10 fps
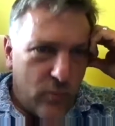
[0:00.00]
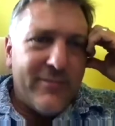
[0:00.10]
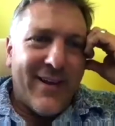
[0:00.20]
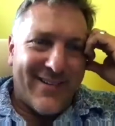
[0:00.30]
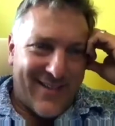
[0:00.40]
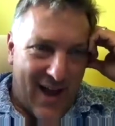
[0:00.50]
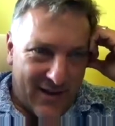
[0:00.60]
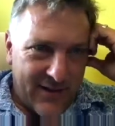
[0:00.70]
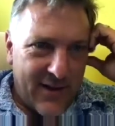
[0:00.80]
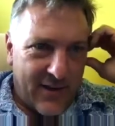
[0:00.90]

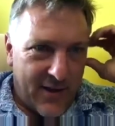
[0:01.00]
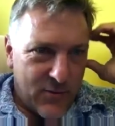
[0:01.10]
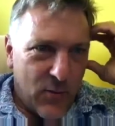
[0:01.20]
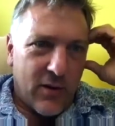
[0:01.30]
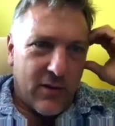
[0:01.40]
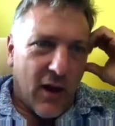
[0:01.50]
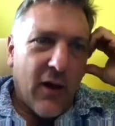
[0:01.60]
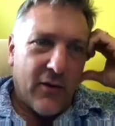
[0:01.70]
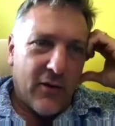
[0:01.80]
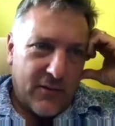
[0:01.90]
Exactly. Yeah, that's one of the
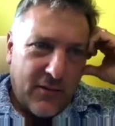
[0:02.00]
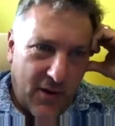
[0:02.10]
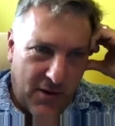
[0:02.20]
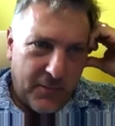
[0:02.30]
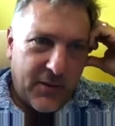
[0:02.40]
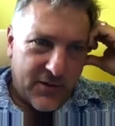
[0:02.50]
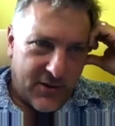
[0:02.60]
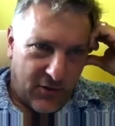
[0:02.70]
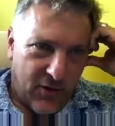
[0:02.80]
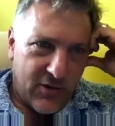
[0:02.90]
other
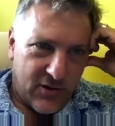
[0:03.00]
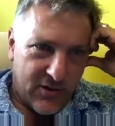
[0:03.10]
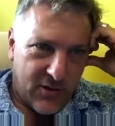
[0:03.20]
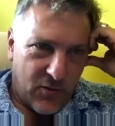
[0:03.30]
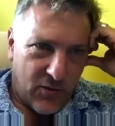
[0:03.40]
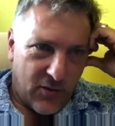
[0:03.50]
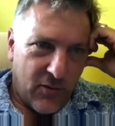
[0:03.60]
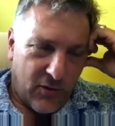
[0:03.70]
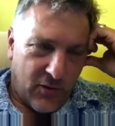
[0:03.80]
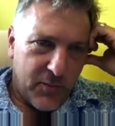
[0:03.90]
considerations that
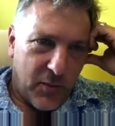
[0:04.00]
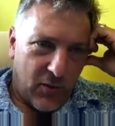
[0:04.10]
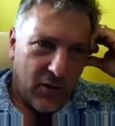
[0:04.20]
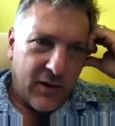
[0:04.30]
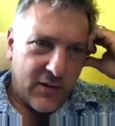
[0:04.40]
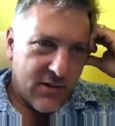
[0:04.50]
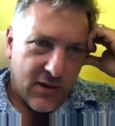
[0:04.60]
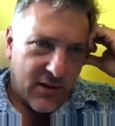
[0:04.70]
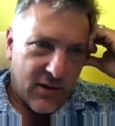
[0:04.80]
we're exploring, is that